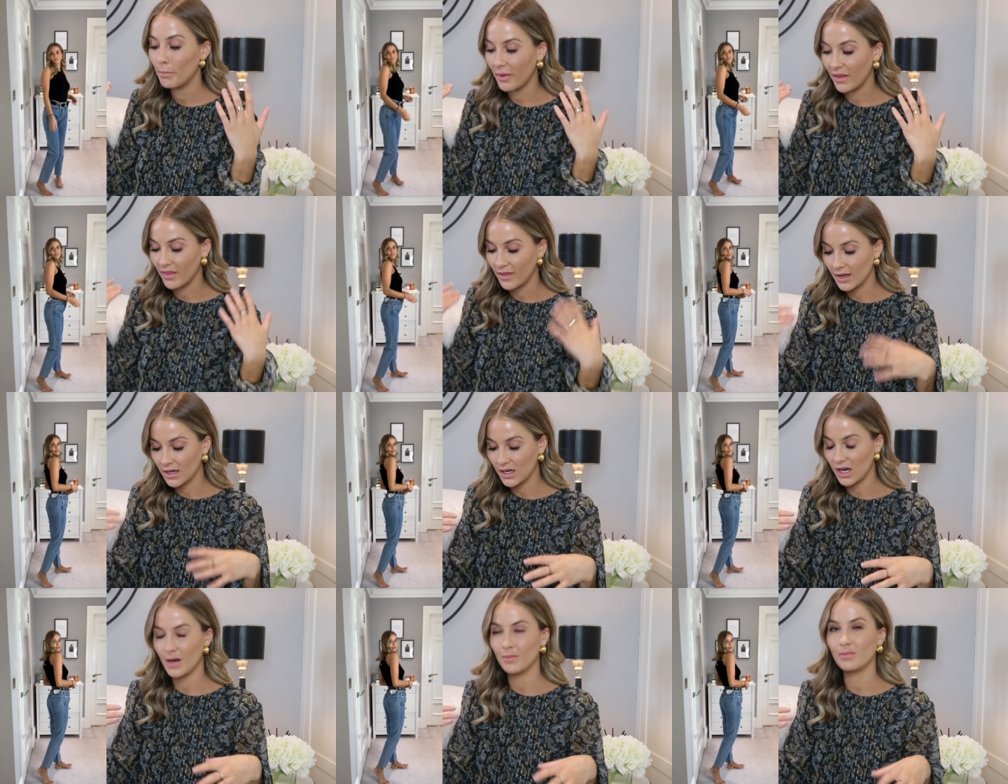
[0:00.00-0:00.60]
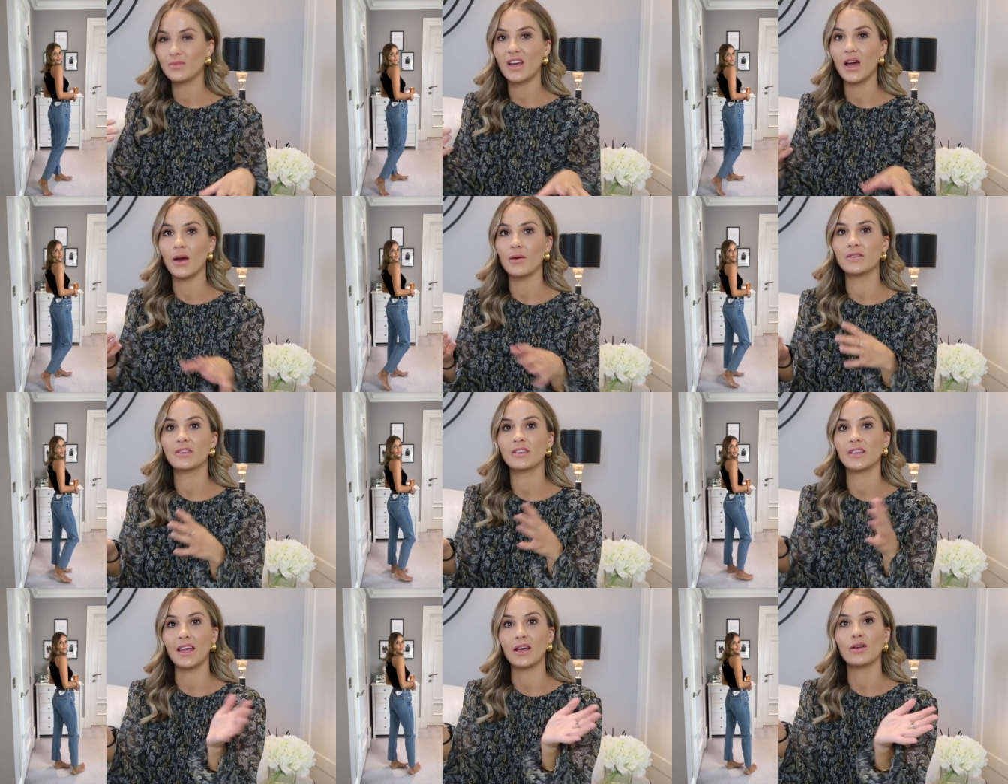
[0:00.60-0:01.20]
but they come
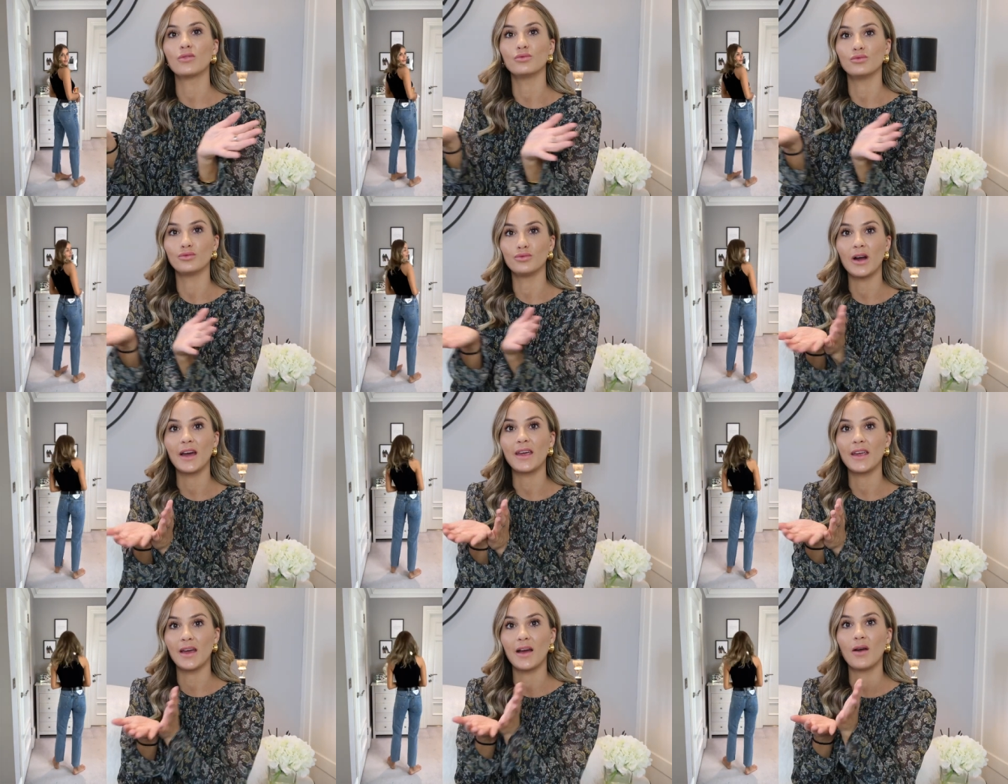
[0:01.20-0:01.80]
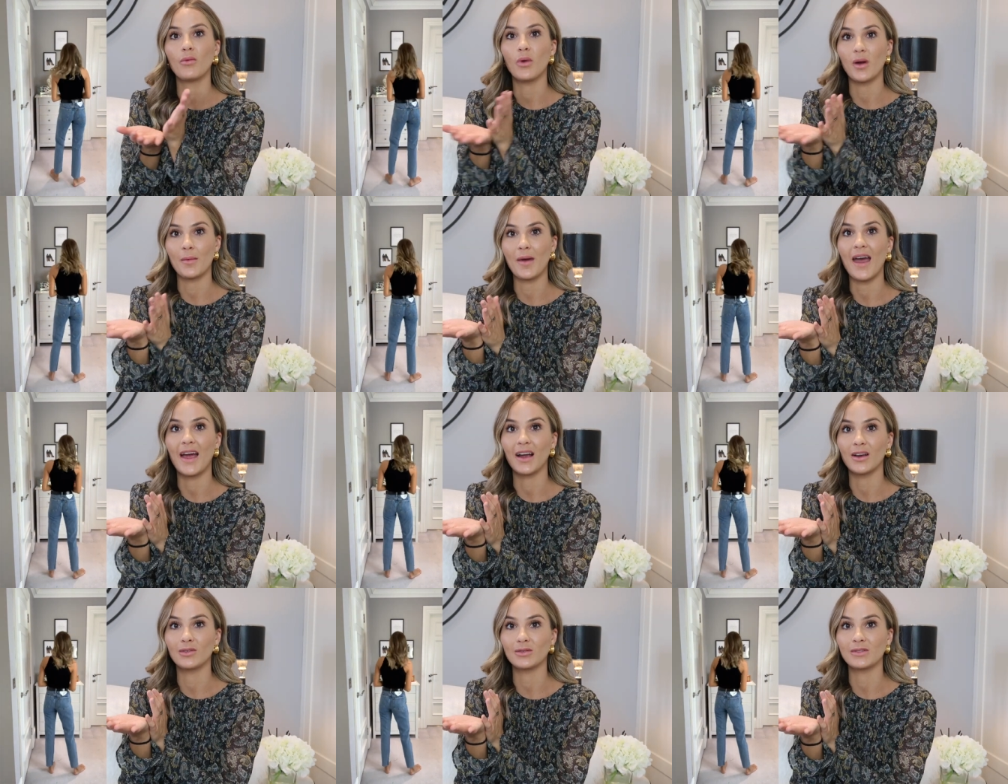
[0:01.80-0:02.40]
down to like right where
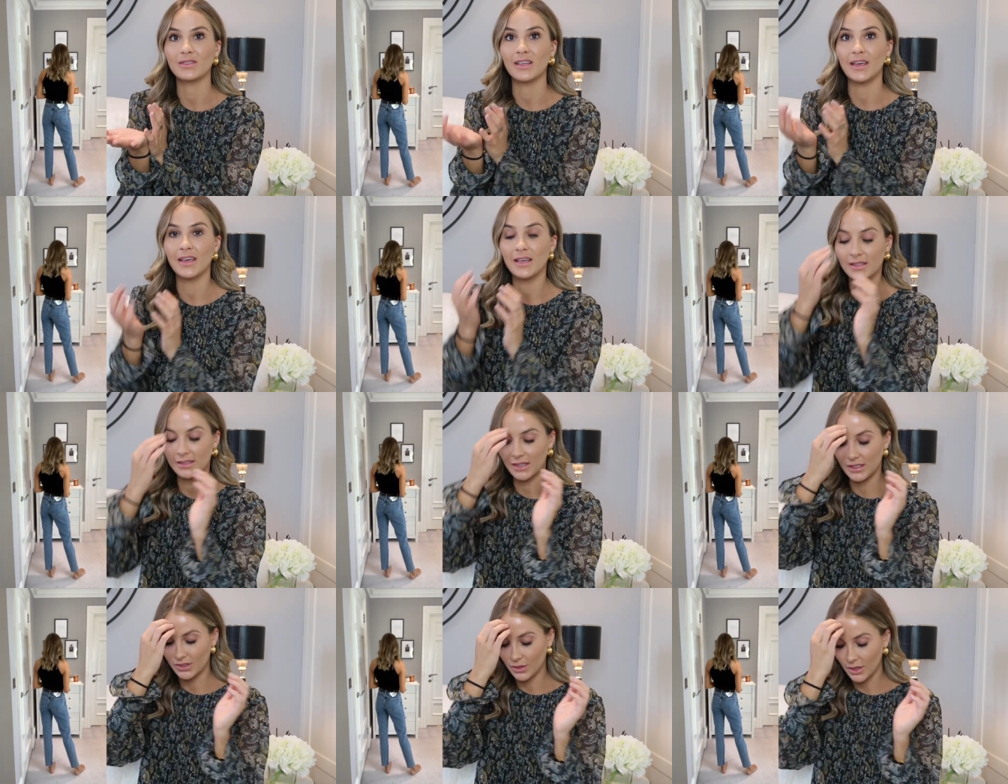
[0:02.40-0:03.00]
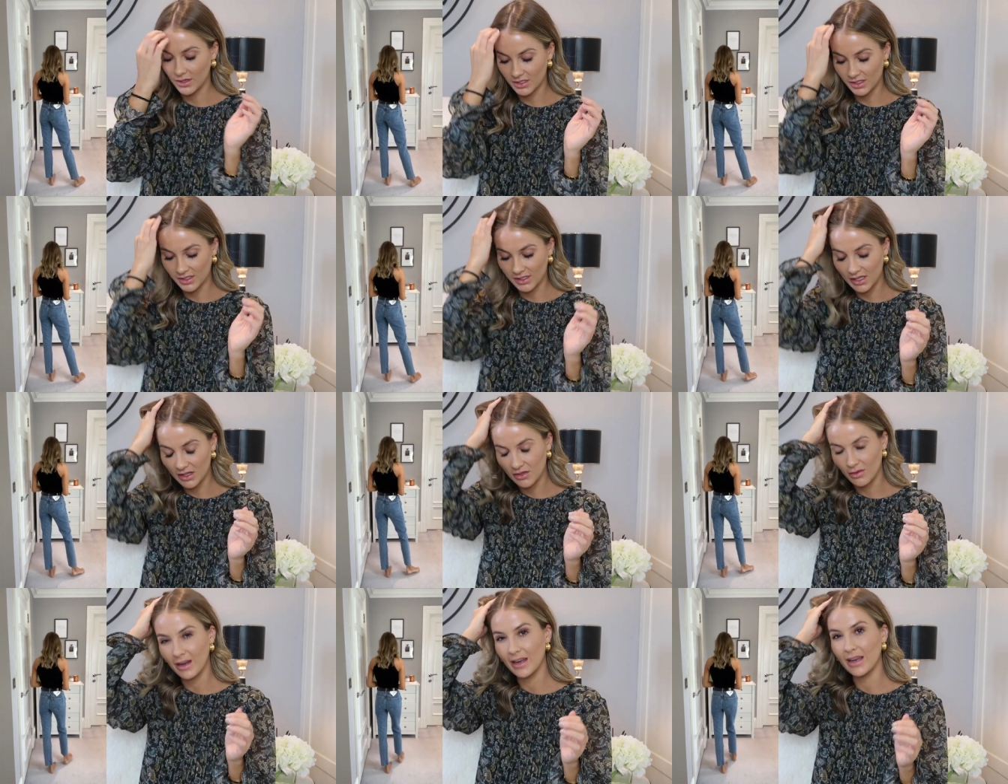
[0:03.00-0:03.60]
my ankle sits and so I just
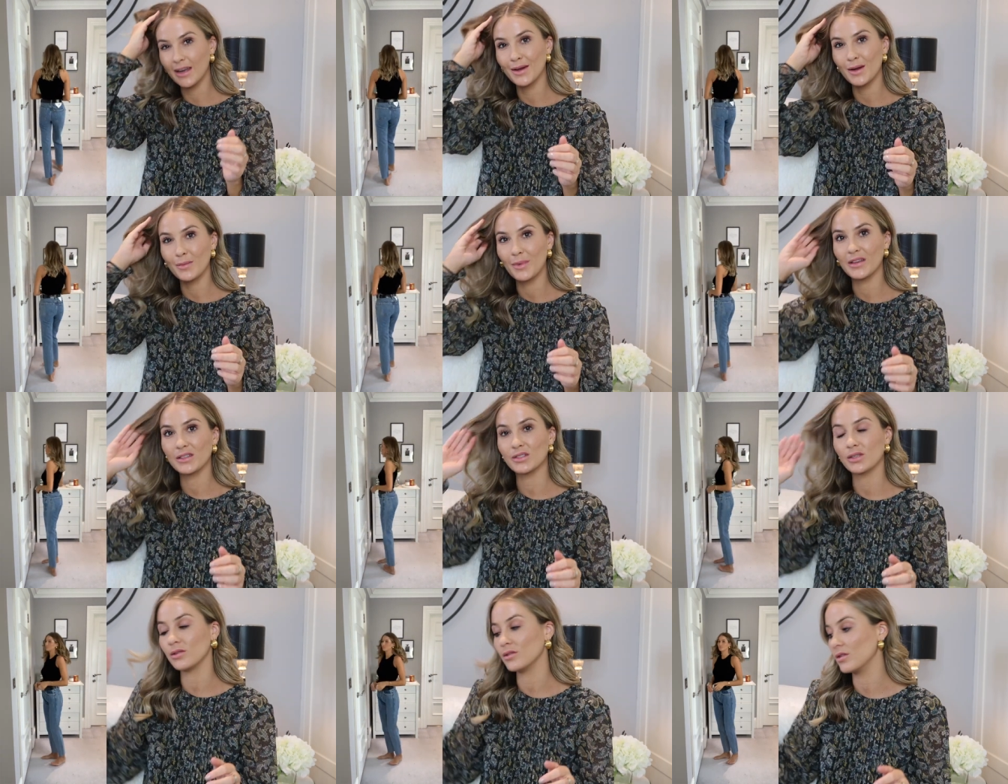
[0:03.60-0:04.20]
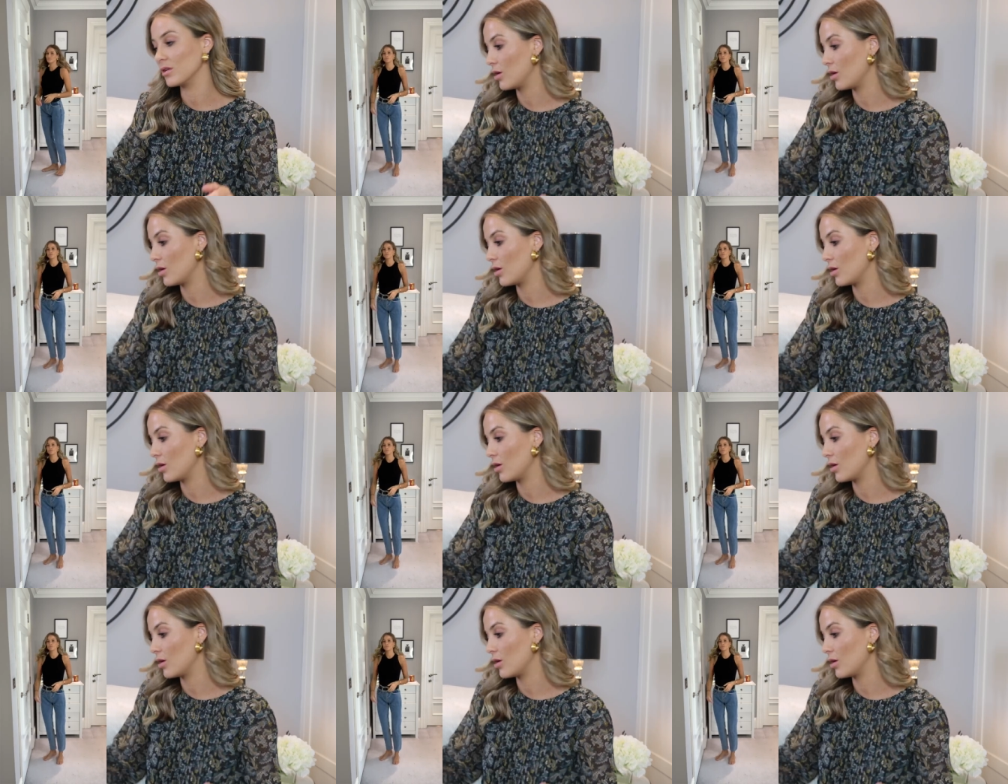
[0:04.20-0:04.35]
think they're a little bit too